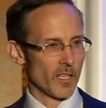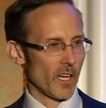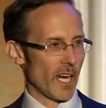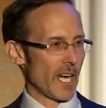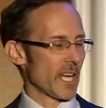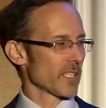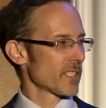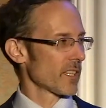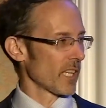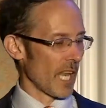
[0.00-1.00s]
I
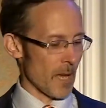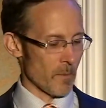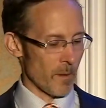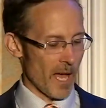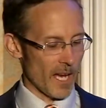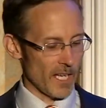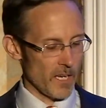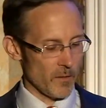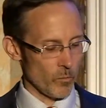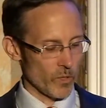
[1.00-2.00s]
announced that the Labor
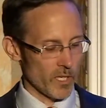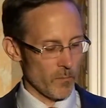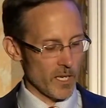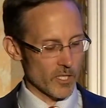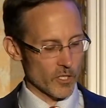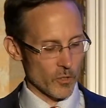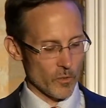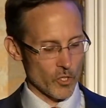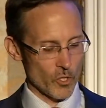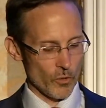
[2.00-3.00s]
Party would commit to
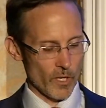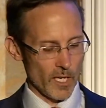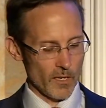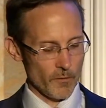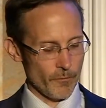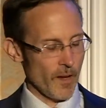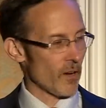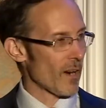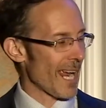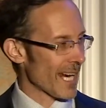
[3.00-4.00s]
ensuring
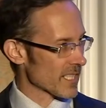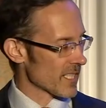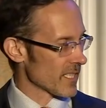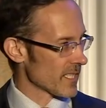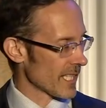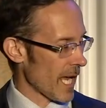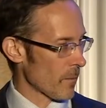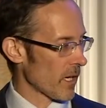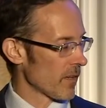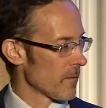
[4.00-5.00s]
fairer access to
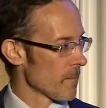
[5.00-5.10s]
capital.